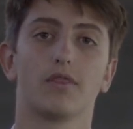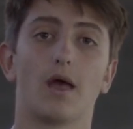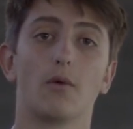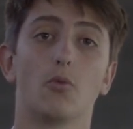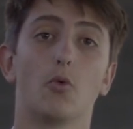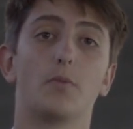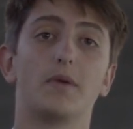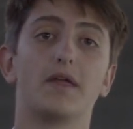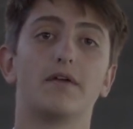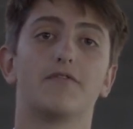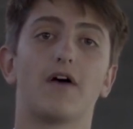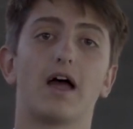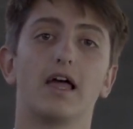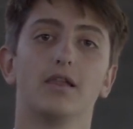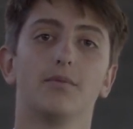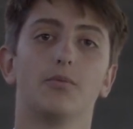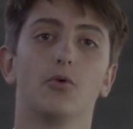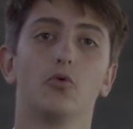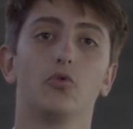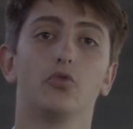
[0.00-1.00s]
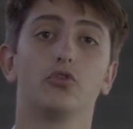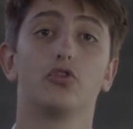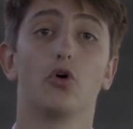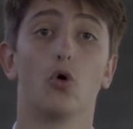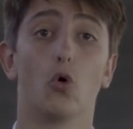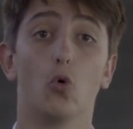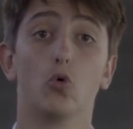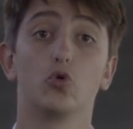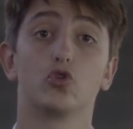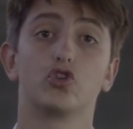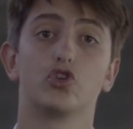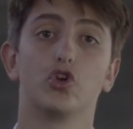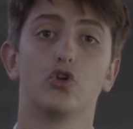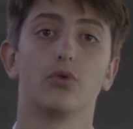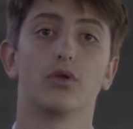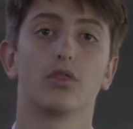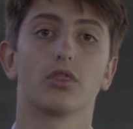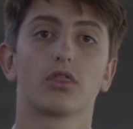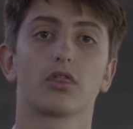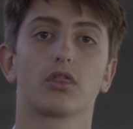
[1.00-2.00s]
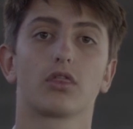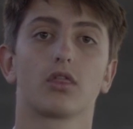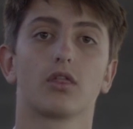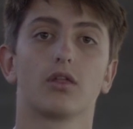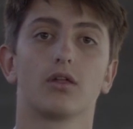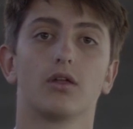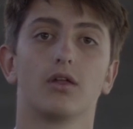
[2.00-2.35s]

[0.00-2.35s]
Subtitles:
that will be available to all students.